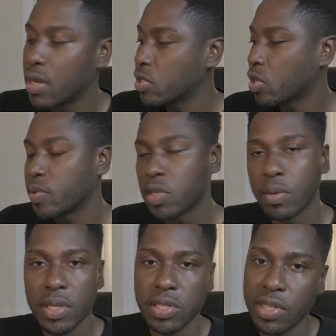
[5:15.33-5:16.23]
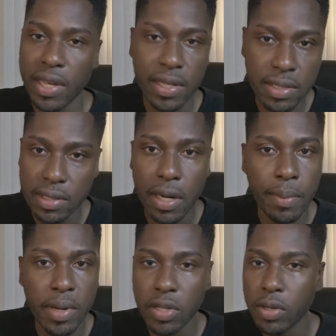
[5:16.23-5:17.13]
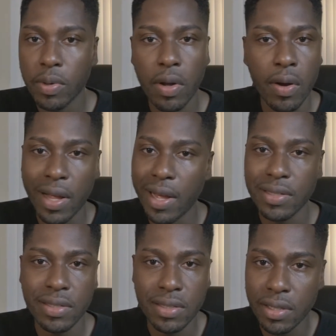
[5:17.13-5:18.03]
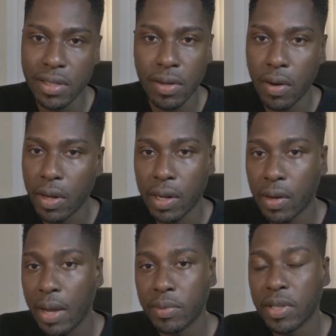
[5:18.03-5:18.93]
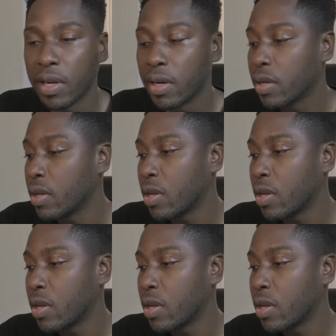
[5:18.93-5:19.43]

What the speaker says: It's always gonna be chicks, you know what I mean, doing all kinds of shit out there.